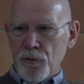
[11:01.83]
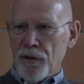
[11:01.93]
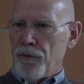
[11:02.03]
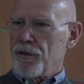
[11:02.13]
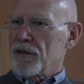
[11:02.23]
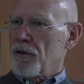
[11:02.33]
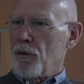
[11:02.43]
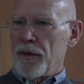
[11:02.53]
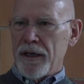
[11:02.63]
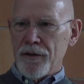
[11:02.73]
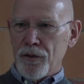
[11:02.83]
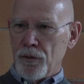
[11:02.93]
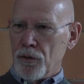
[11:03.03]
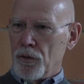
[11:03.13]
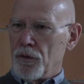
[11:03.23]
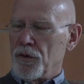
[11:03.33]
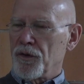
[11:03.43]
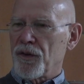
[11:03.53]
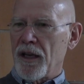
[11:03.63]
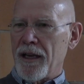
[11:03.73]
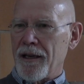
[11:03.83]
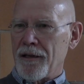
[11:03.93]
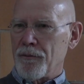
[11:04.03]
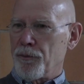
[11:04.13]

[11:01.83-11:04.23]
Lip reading: with so many tools and